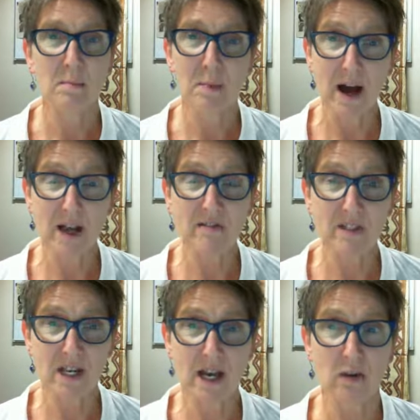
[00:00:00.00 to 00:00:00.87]
part
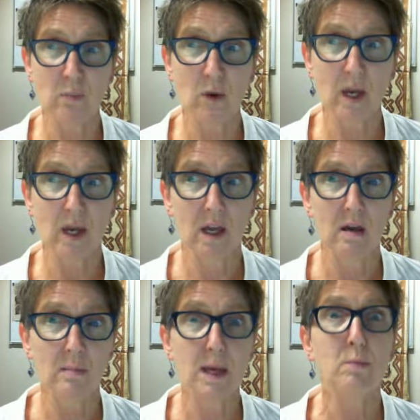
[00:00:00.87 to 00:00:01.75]
of town where
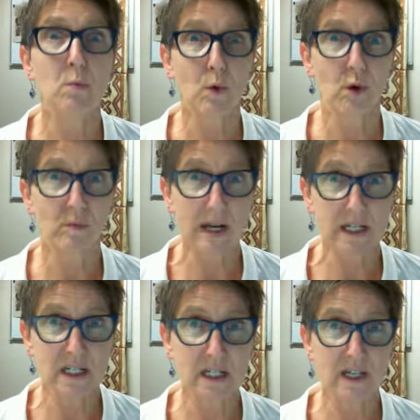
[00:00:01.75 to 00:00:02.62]
people were
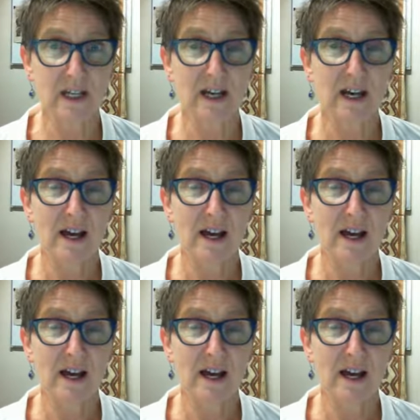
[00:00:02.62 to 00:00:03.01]
renting